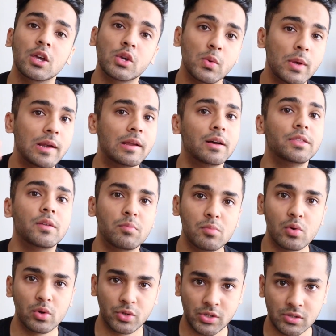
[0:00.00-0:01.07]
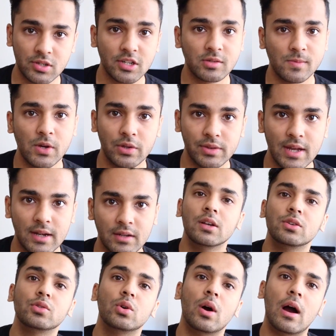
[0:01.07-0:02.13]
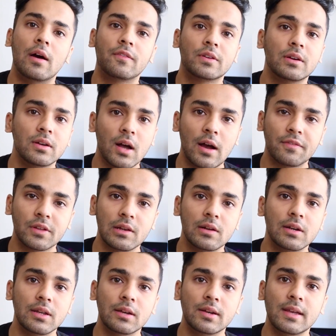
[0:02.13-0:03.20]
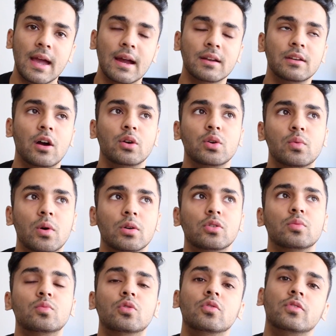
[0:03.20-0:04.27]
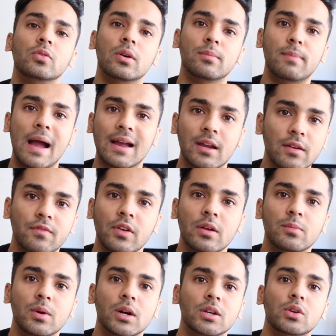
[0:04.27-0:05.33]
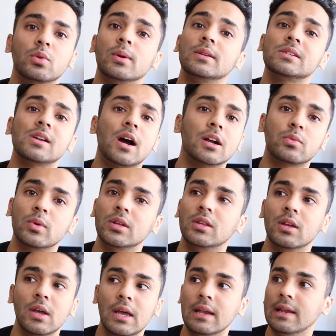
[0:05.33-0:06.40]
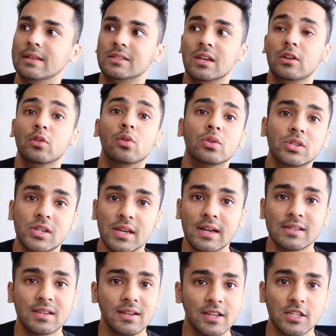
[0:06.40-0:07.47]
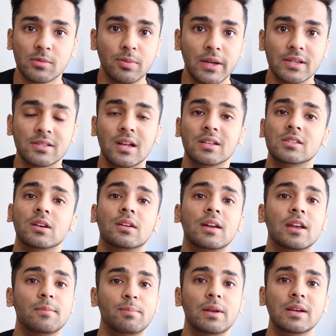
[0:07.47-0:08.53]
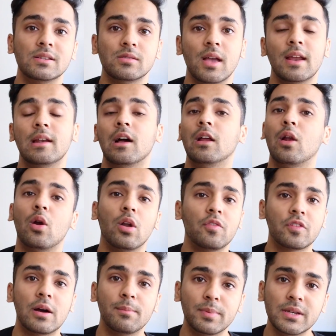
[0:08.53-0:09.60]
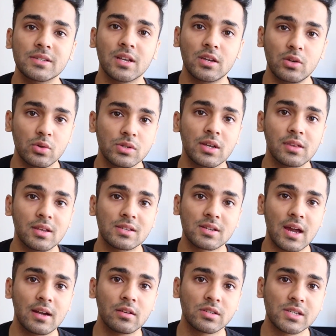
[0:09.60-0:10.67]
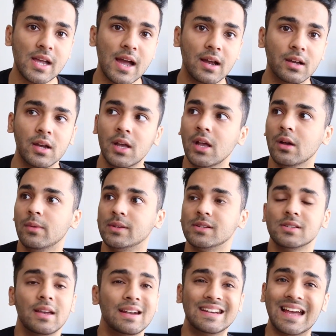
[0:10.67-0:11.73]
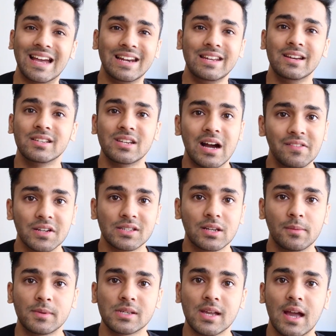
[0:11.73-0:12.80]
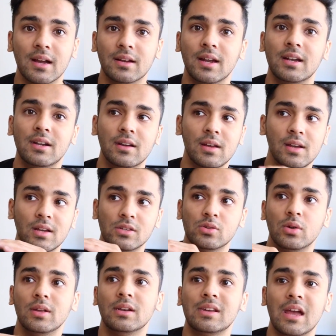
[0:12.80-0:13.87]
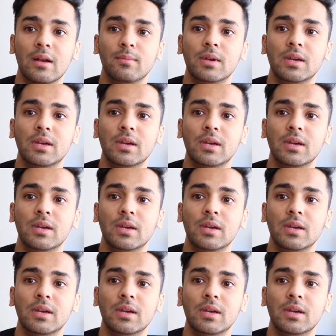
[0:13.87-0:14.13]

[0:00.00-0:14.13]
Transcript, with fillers: you will learn the most trust me on that so after after learning react now you want to move to a backend framework you can start with let's say node.js and express that's a great place and a lot of companies are using this kind of stack which is entirely a javascript stack right? right? So it can